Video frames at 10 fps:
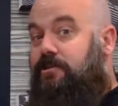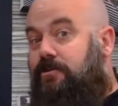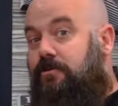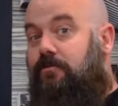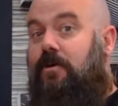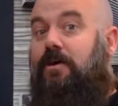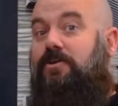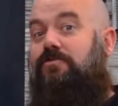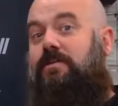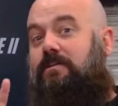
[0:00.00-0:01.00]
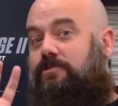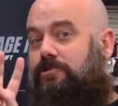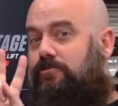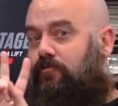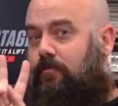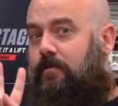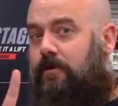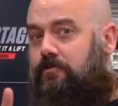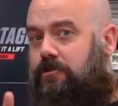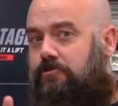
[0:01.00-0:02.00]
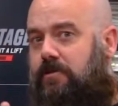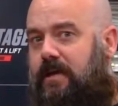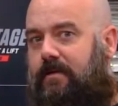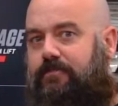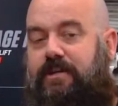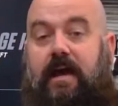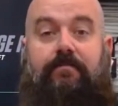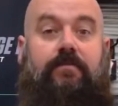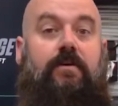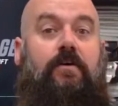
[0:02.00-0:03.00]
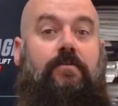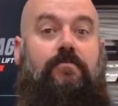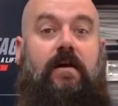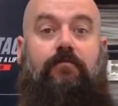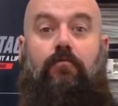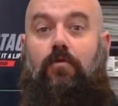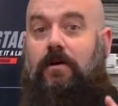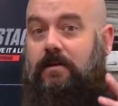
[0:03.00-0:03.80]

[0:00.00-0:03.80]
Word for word: two, you get to choose from two camshafts. You have one